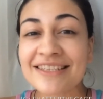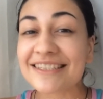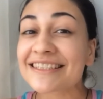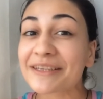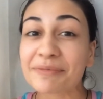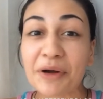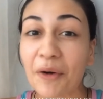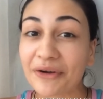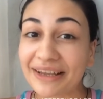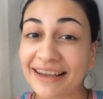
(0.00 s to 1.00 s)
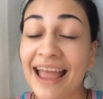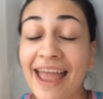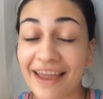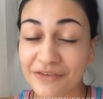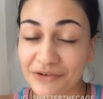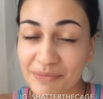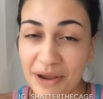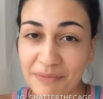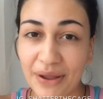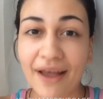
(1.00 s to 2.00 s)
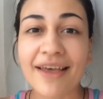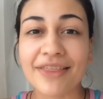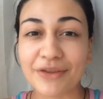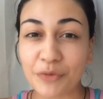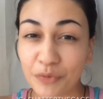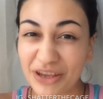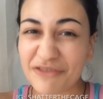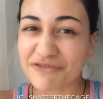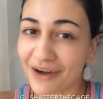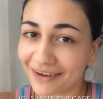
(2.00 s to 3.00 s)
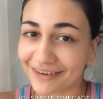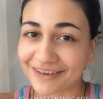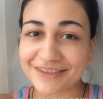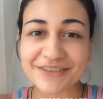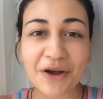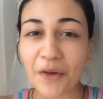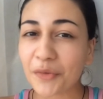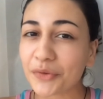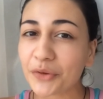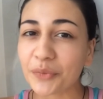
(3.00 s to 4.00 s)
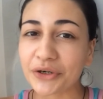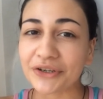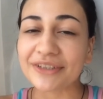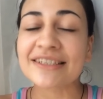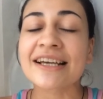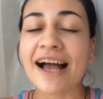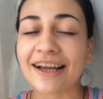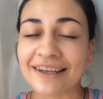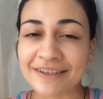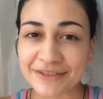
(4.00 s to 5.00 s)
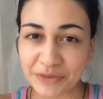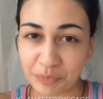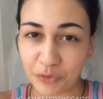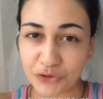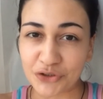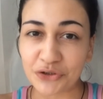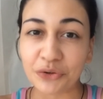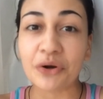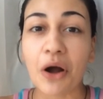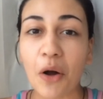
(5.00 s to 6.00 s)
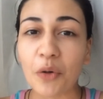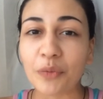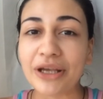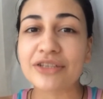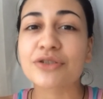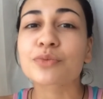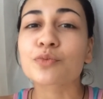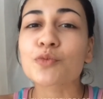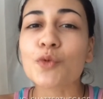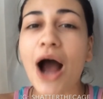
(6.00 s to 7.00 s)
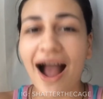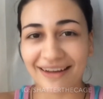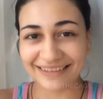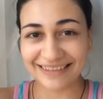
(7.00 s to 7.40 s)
Just keep going and remember that we fighters all over the world are gonna support you always. Mwah.